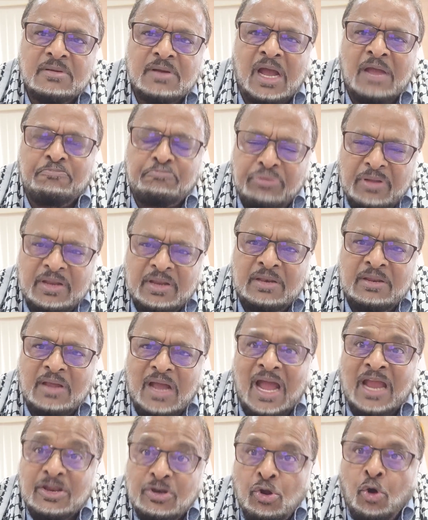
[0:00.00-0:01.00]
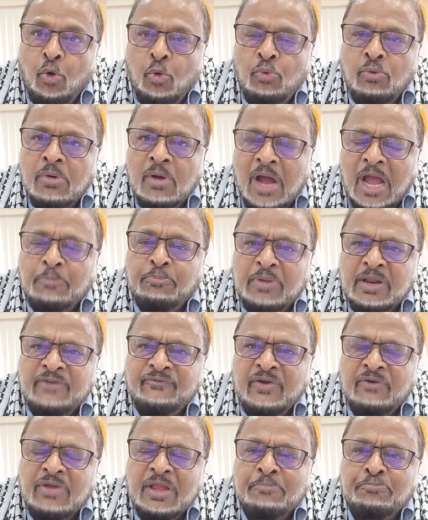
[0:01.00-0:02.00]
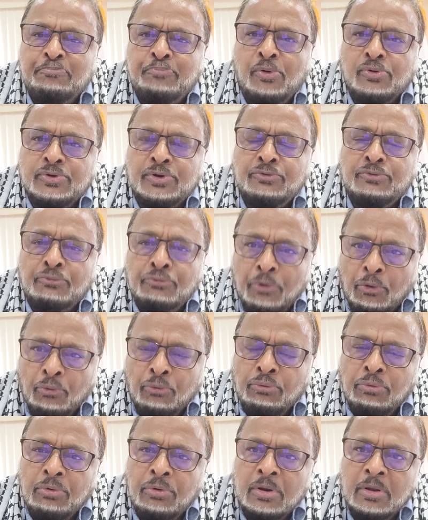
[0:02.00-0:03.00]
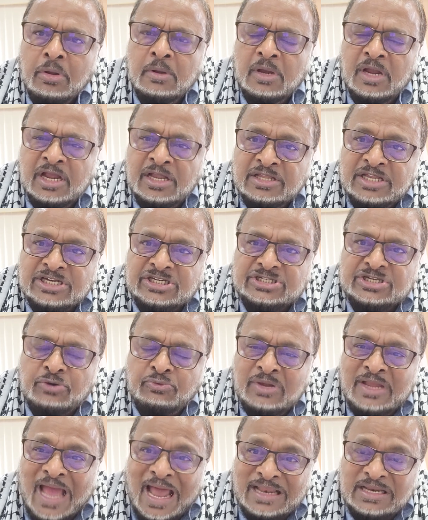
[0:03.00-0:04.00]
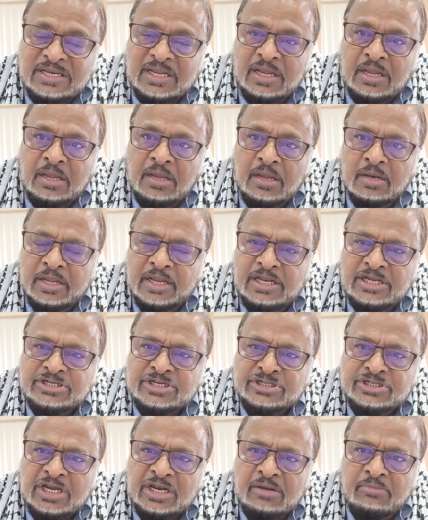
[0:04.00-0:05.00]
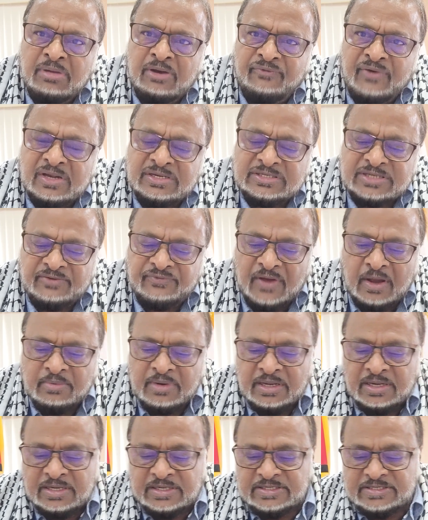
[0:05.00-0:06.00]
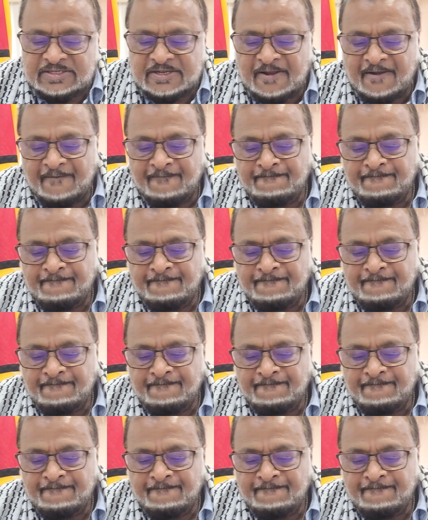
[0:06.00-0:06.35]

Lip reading: I played a very important role in this reality, ladies and gentlemen, friends and families.